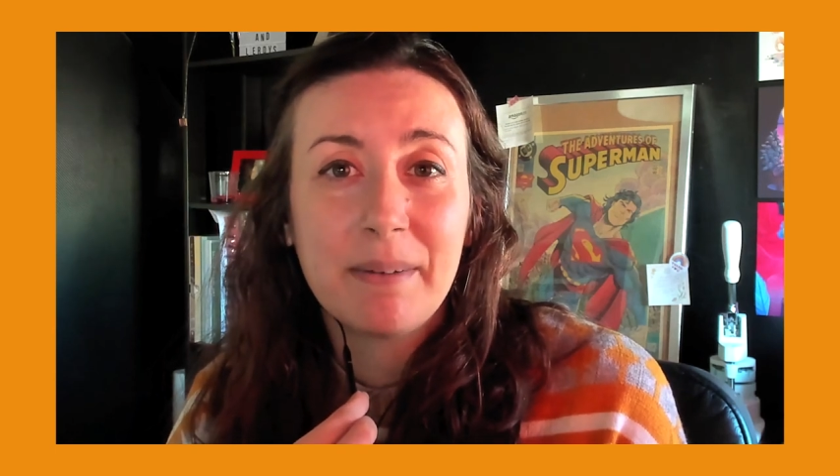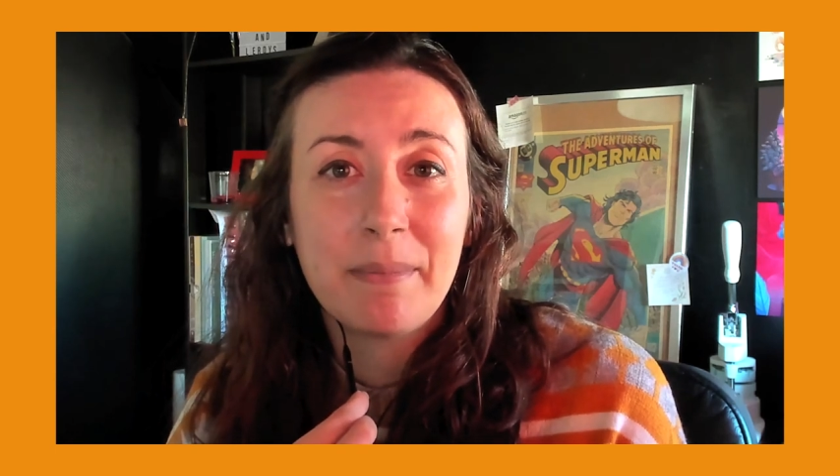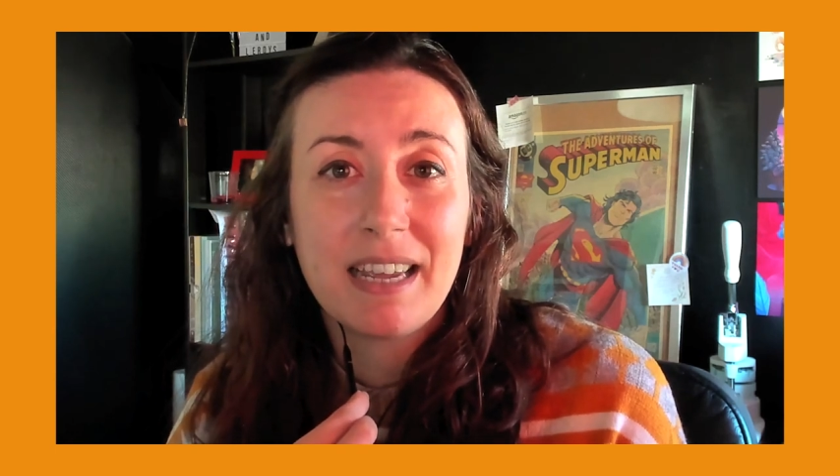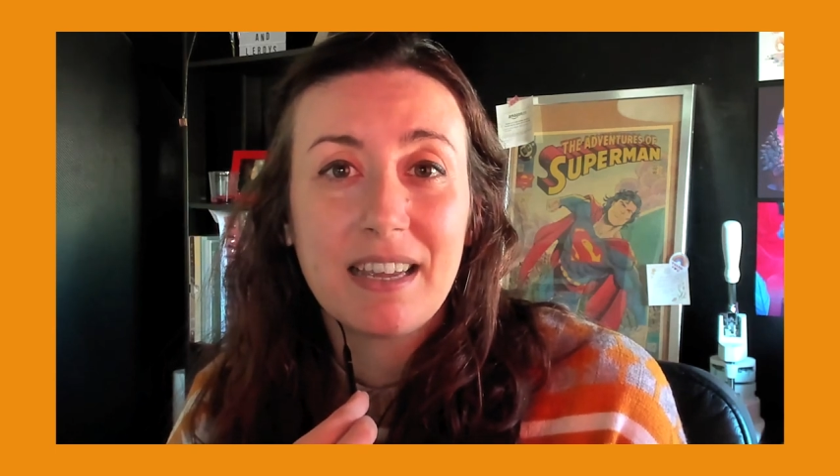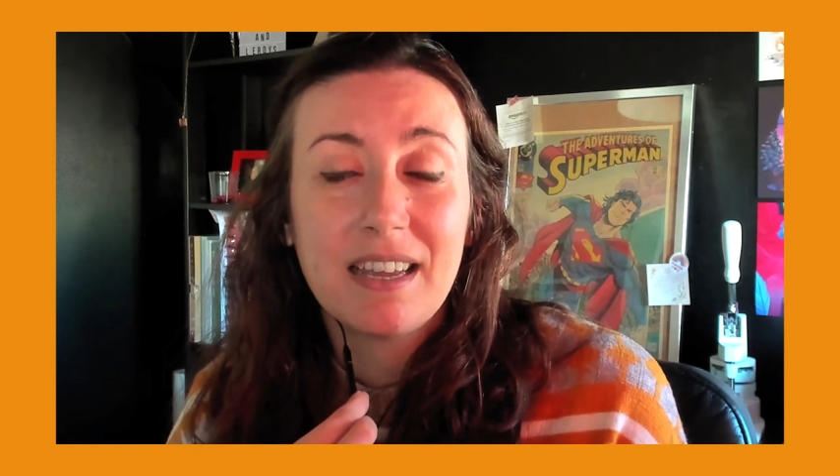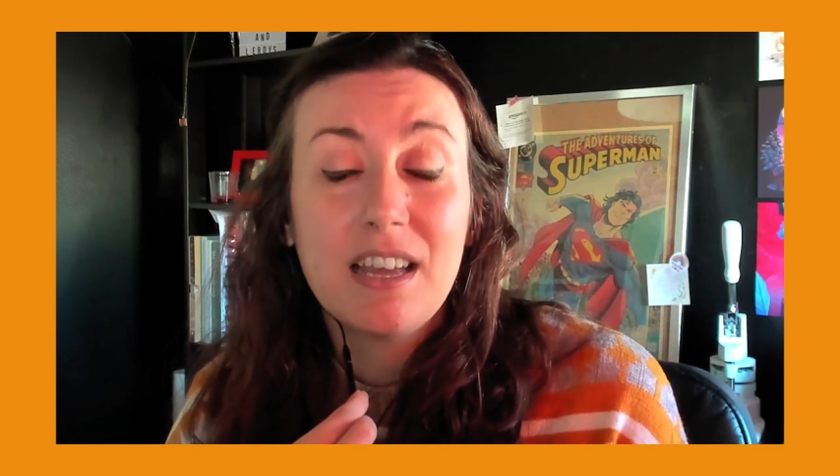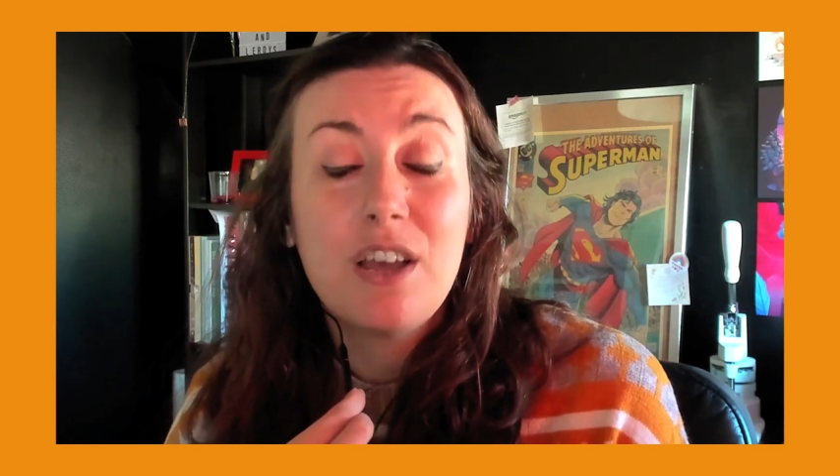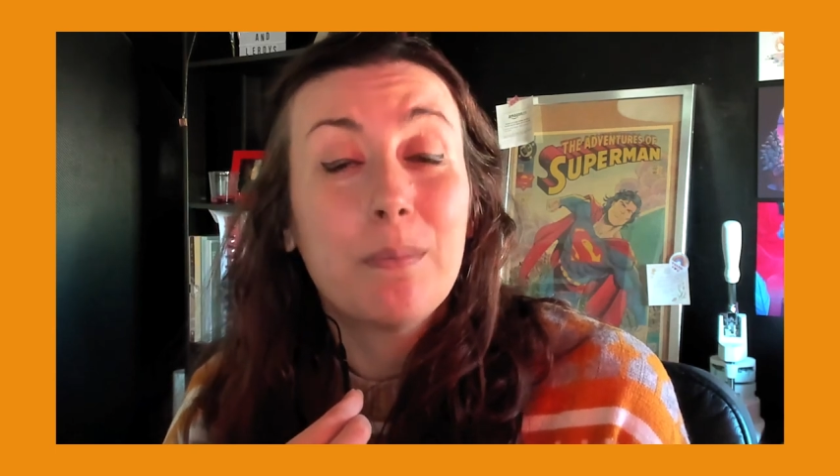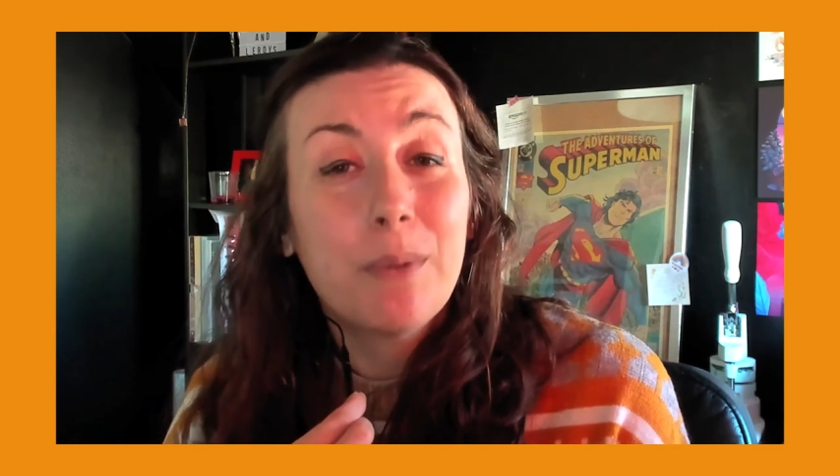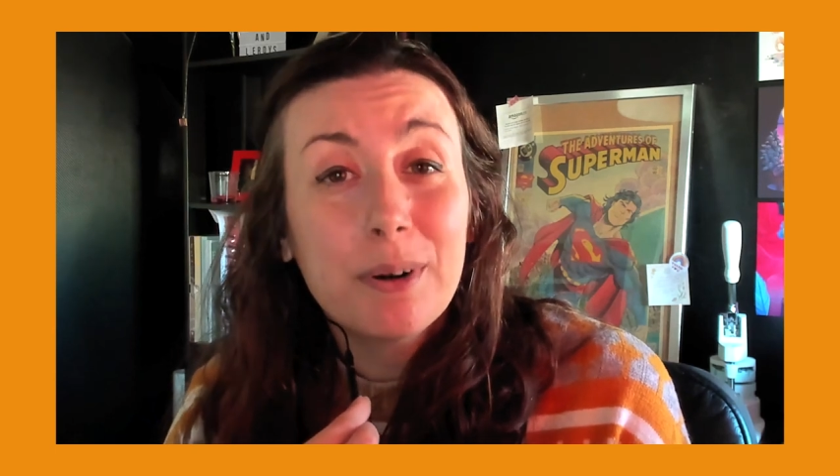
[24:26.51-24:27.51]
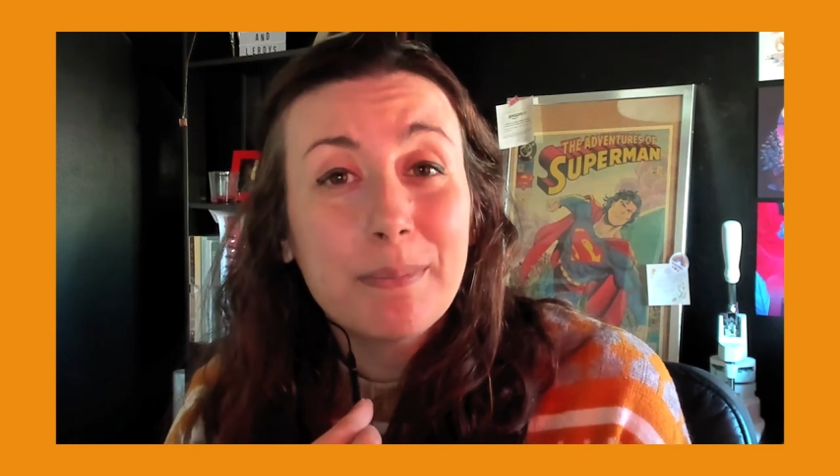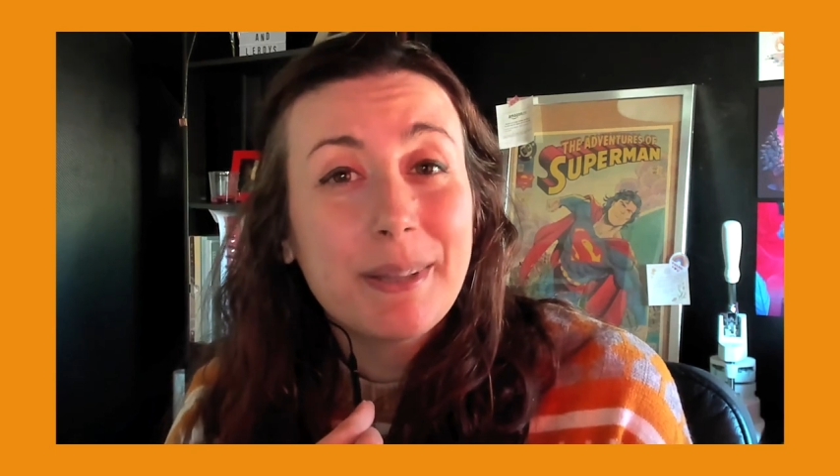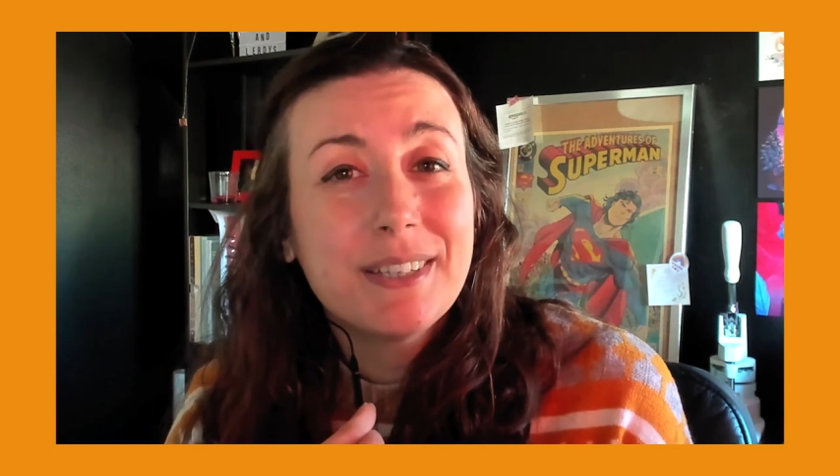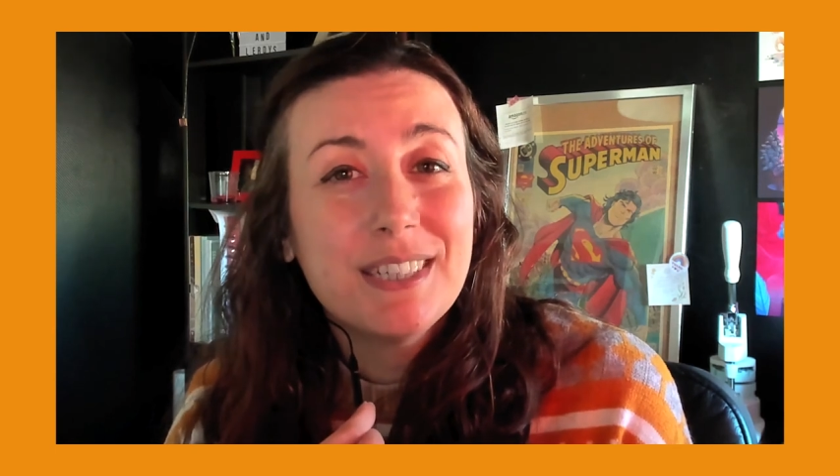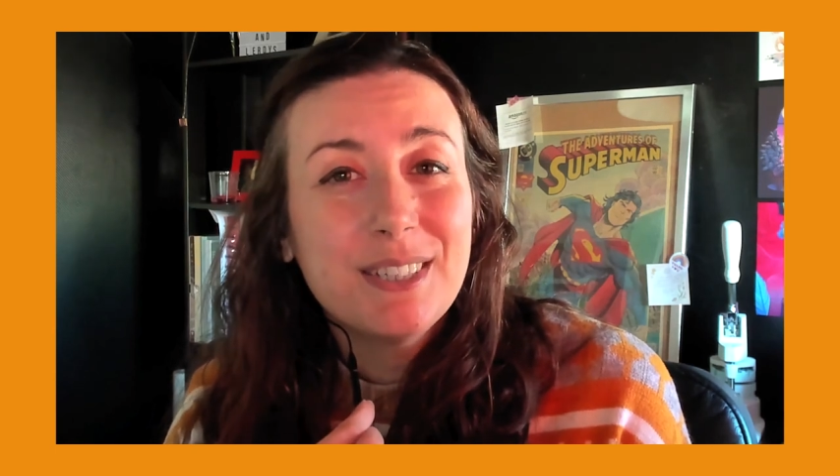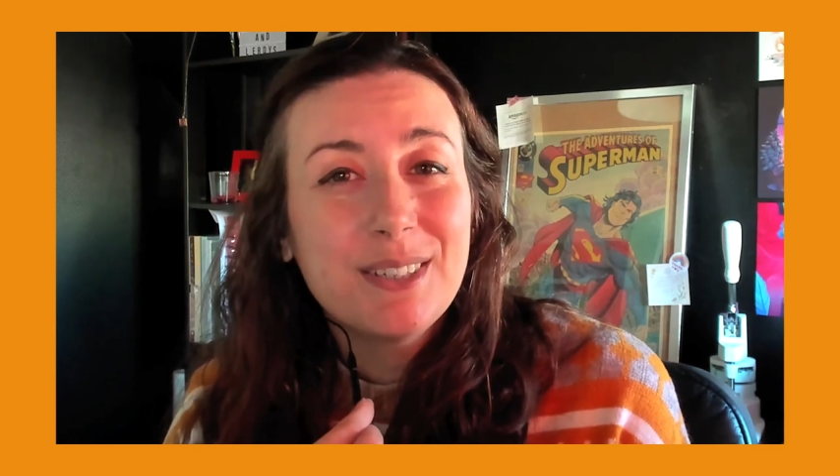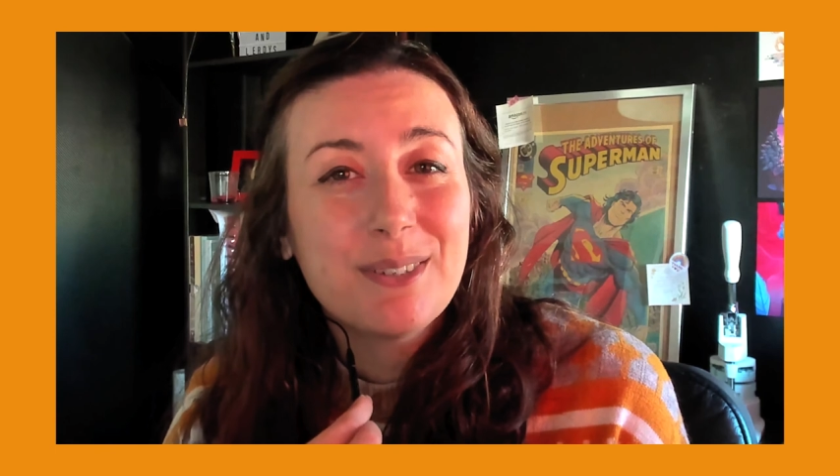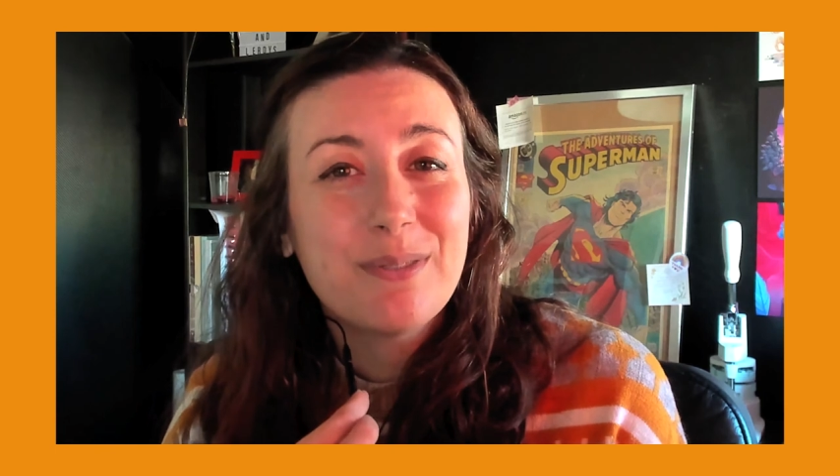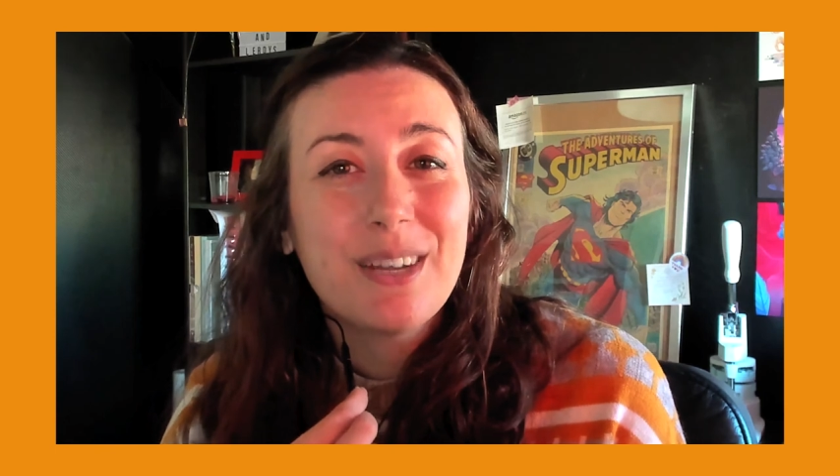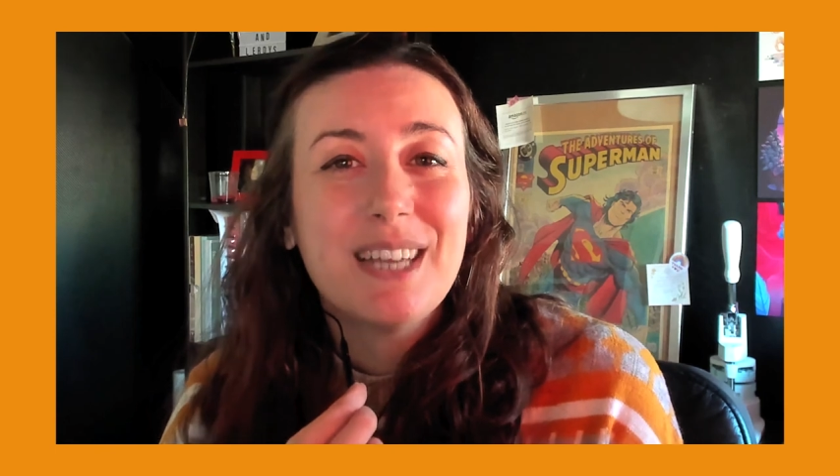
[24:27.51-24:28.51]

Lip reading: make more videos in YouTube.